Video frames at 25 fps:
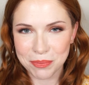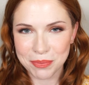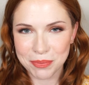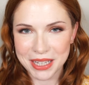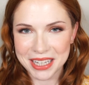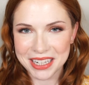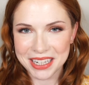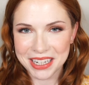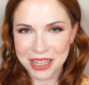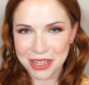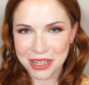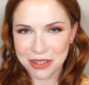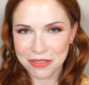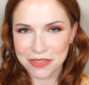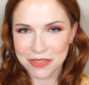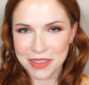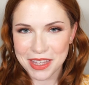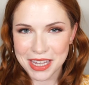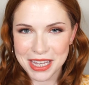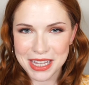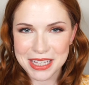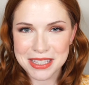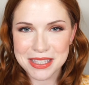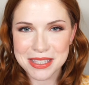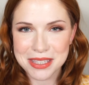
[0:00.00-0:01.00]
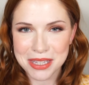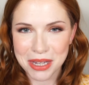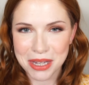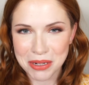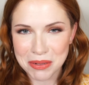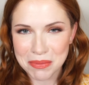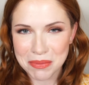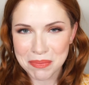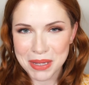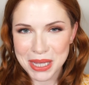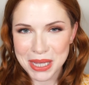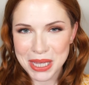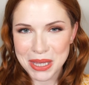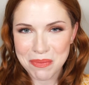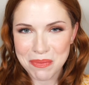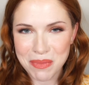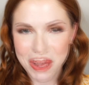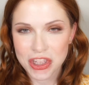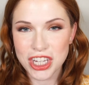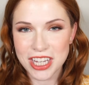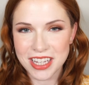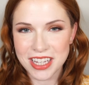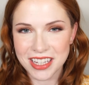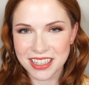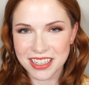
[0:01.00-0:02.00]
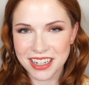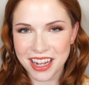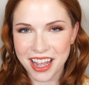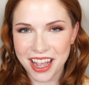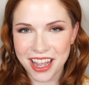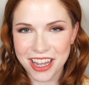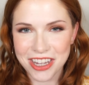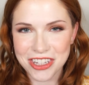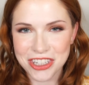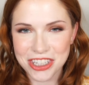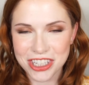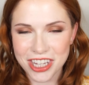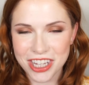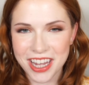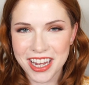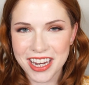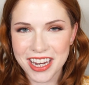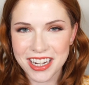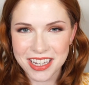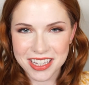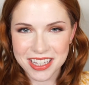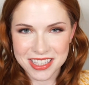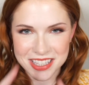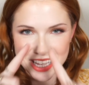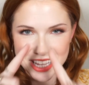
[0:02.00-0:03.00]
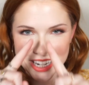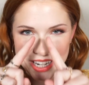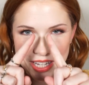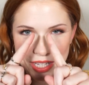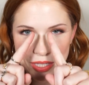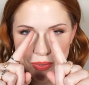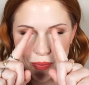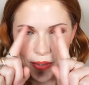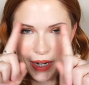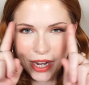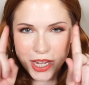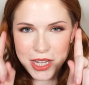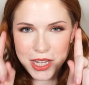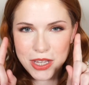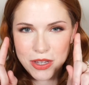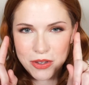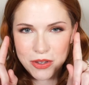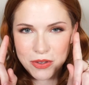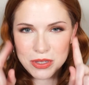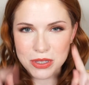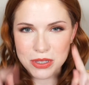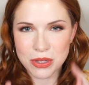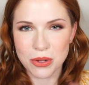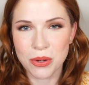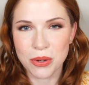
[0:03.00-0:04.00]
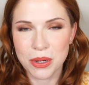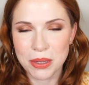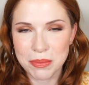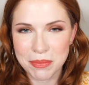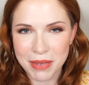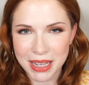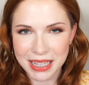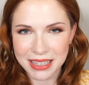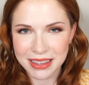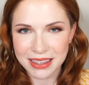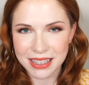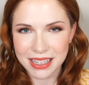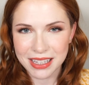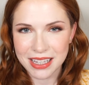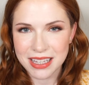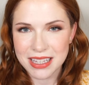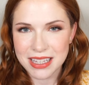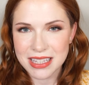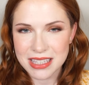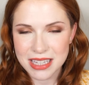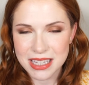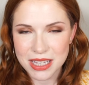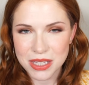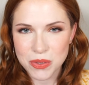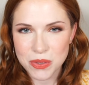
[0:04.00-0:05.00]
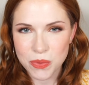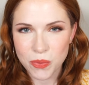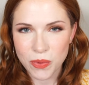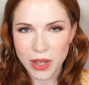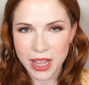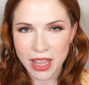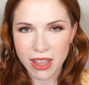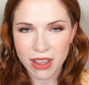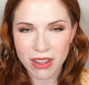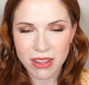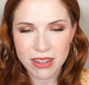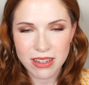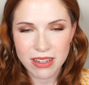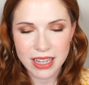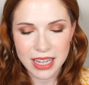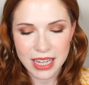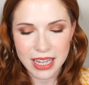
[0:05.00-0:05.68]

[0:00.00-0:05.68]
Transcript: bit of the Sunbeam Cheek and Eye shade because that is what I used on my lids as well.